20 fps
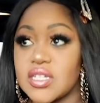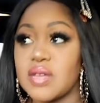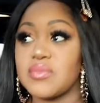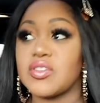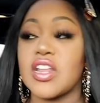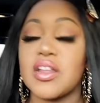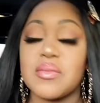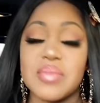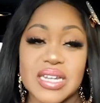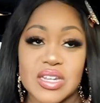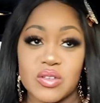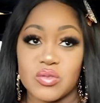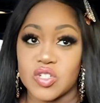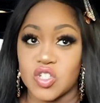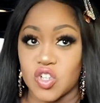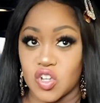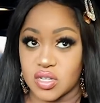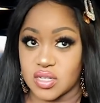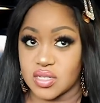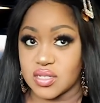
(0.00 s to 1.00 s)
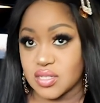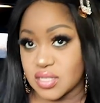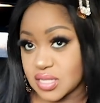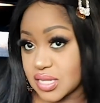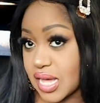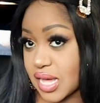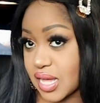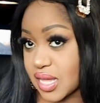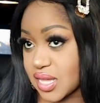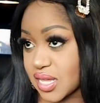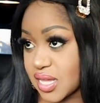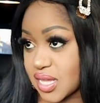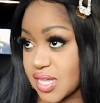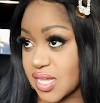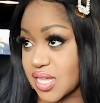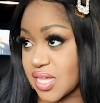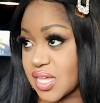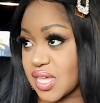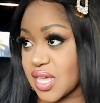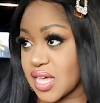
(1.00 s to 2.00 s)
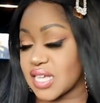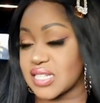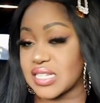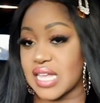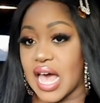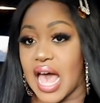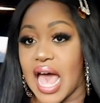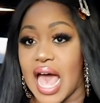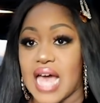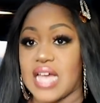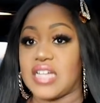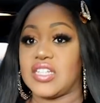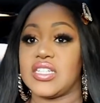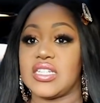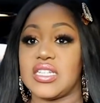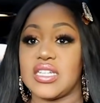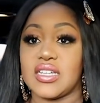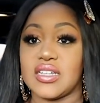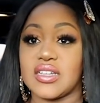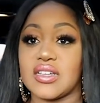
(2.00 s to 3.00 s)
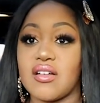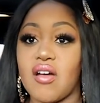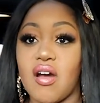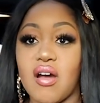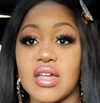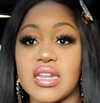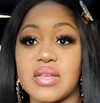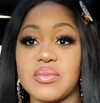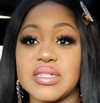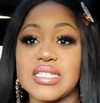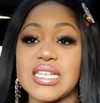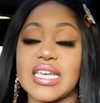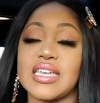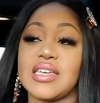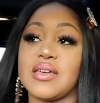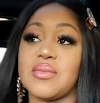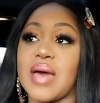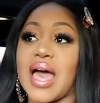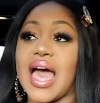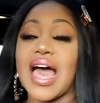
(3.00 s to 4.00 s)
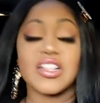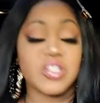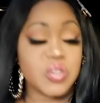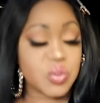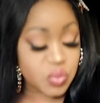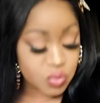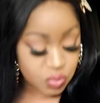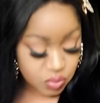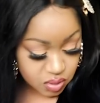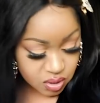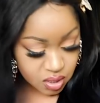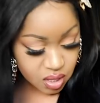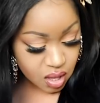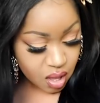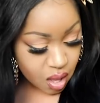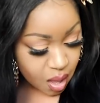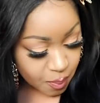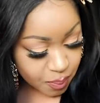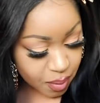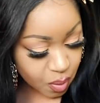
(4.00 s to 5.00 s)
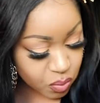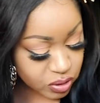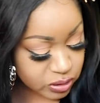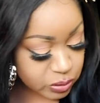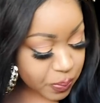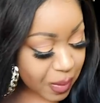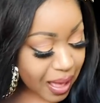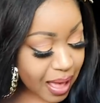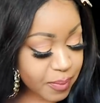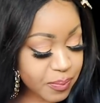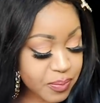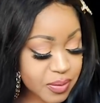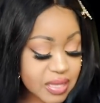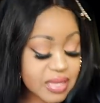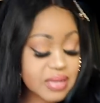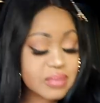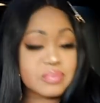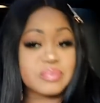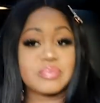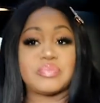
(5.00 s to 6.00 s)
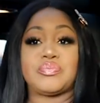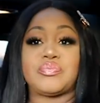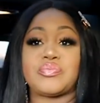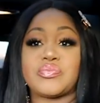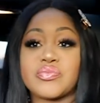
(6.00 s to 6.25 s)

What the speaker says: trying to be Little John there. Because I actually can't imitate him at all. But what's popping?